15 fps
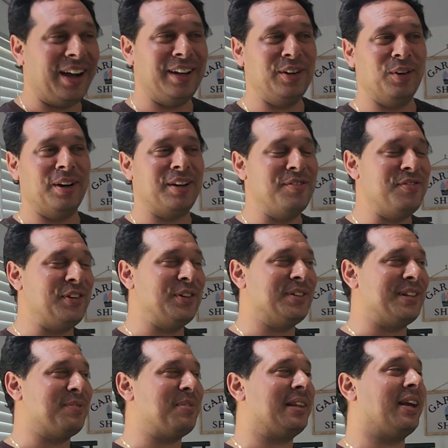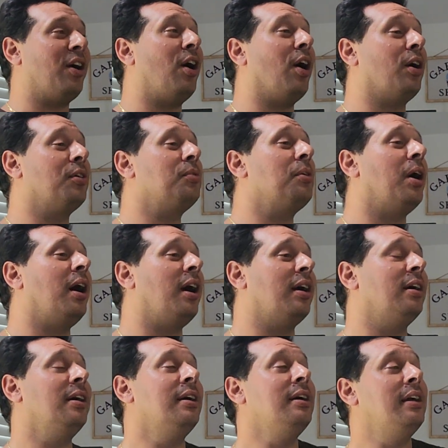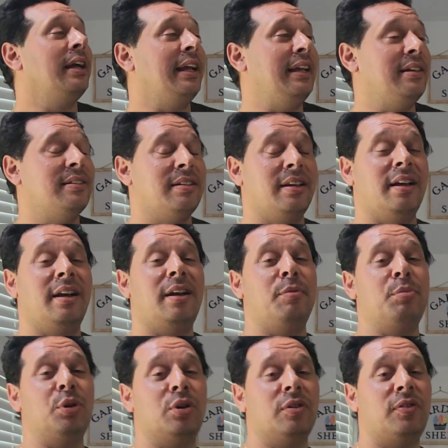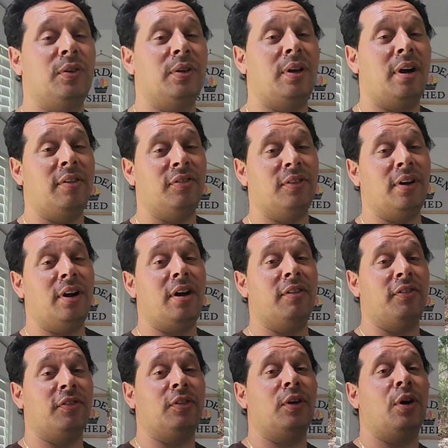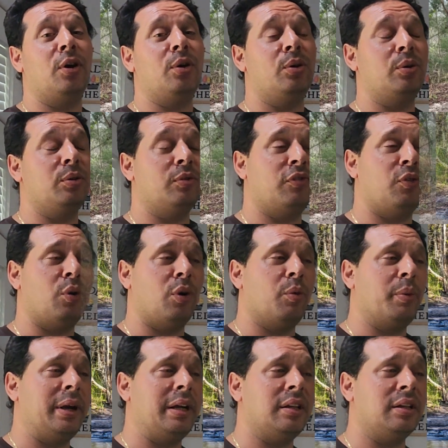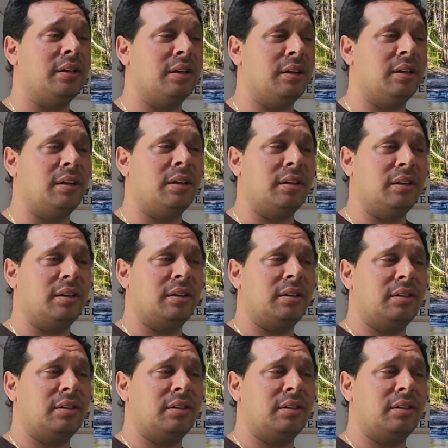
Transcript: you're confusing me. The Hard Rock is a beautiful off-road 4-wheeler.